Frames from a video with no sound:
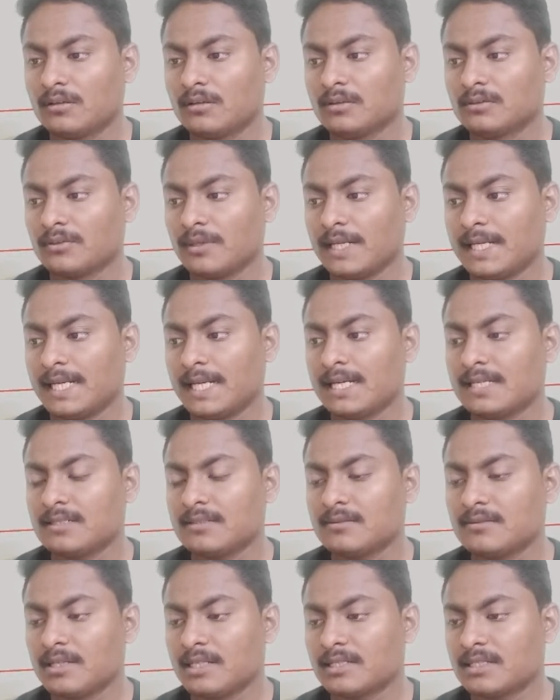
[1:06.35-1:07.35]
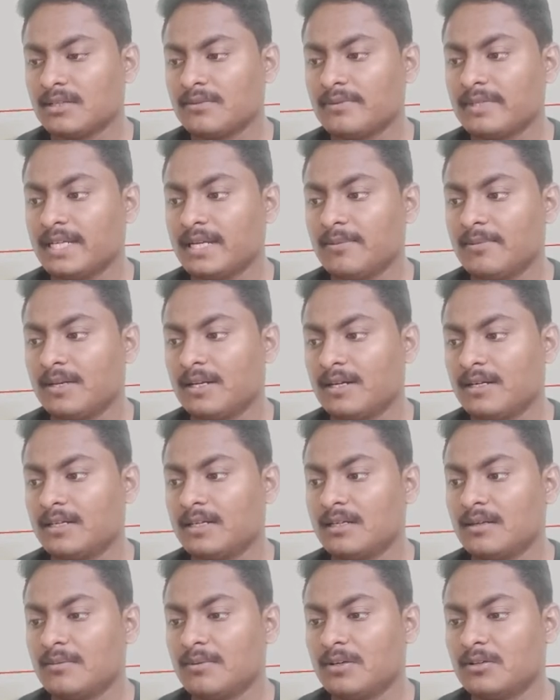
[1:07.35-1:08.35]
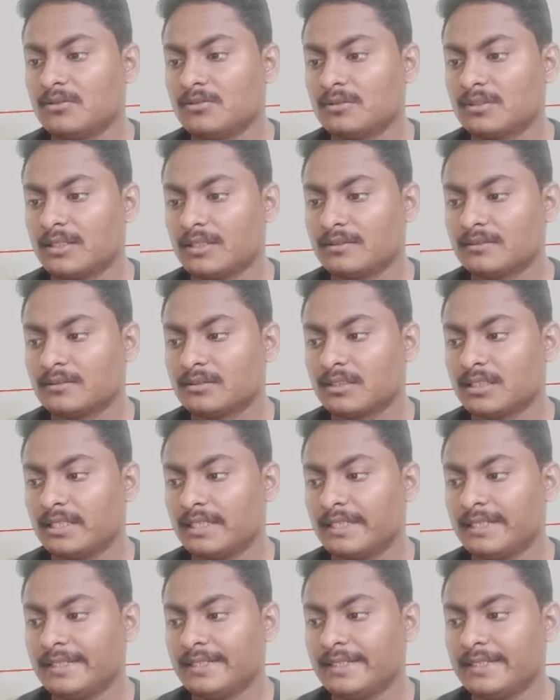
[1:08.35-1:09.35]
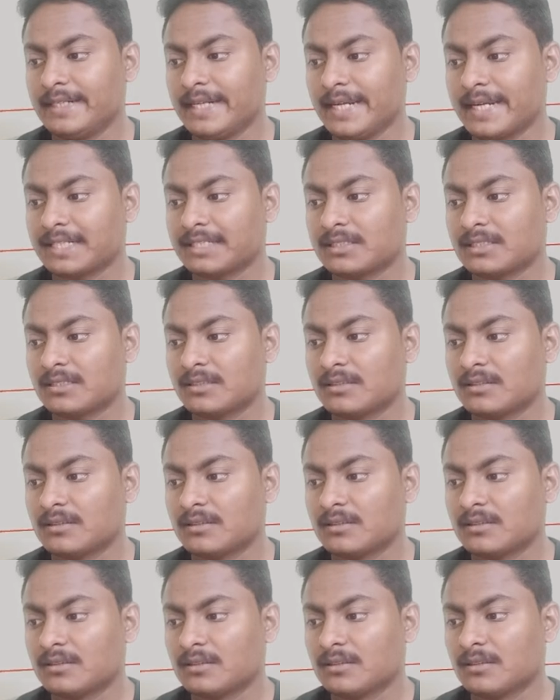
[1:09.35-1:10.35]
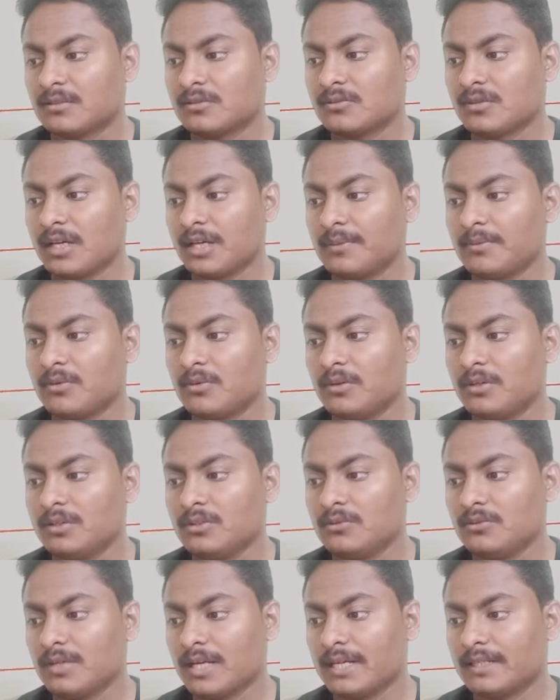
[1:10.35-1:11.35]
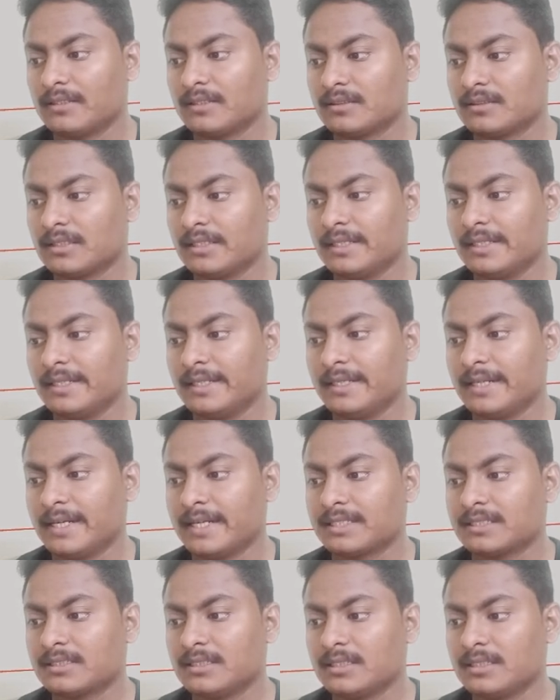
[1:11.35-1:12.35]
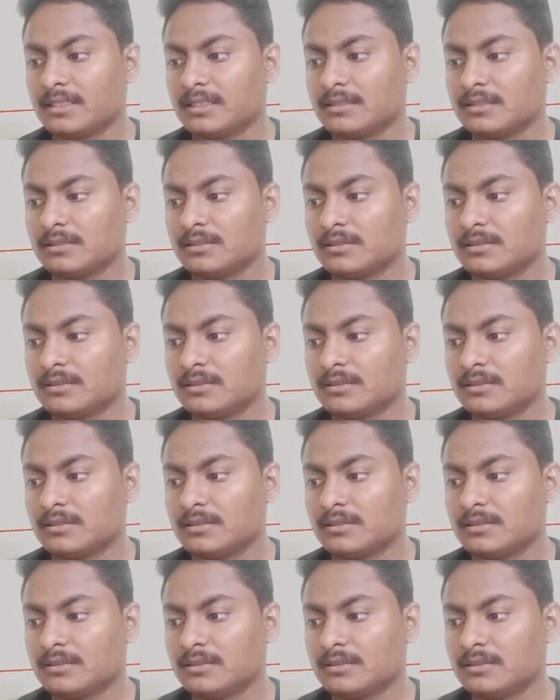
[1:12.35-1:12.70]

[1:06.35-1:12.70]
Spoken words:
So in last session we have learned about the 3D text. So I am going to write a 3D text here.